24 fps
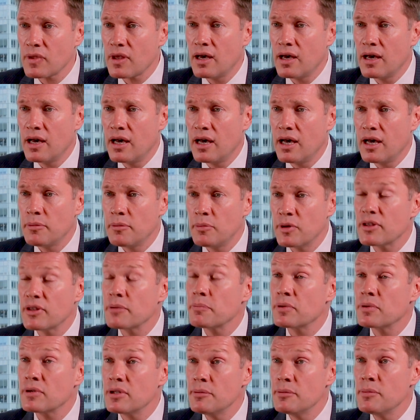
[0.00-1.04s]
But the
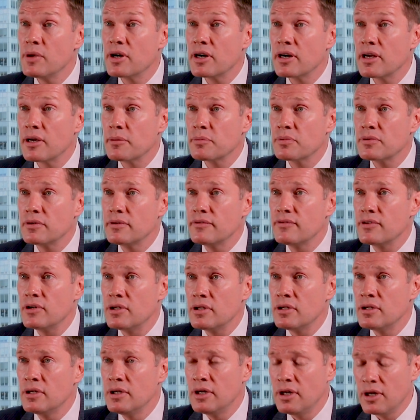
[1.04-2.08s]
preliminary
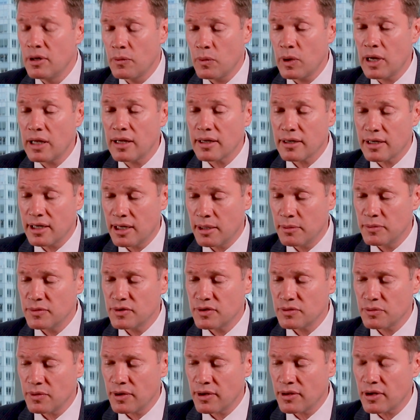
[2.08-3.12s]
approval, while it
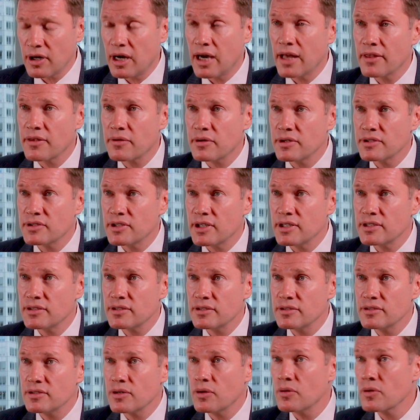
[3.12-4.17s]
comes with
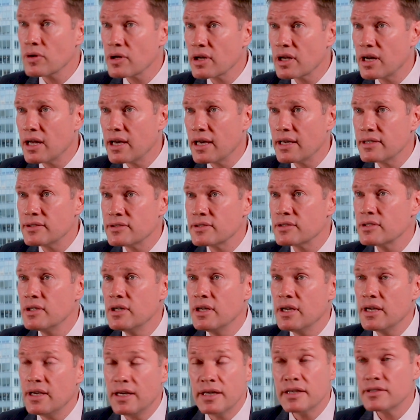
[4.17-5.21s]
authorization to organize,
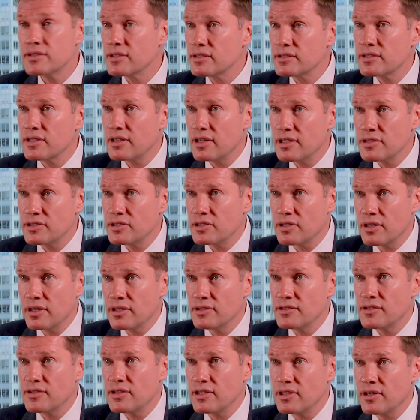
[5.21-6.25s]
isn't an
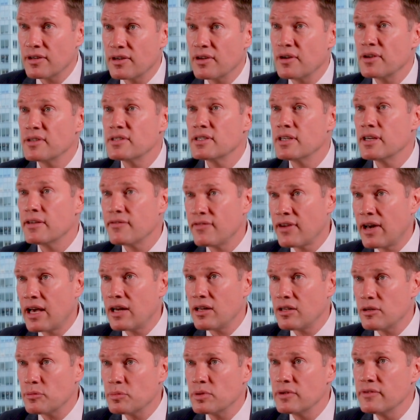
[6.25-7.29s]
assurance that you're going to get
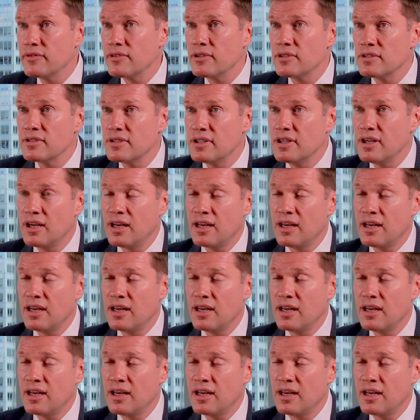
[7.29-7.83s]
final approval.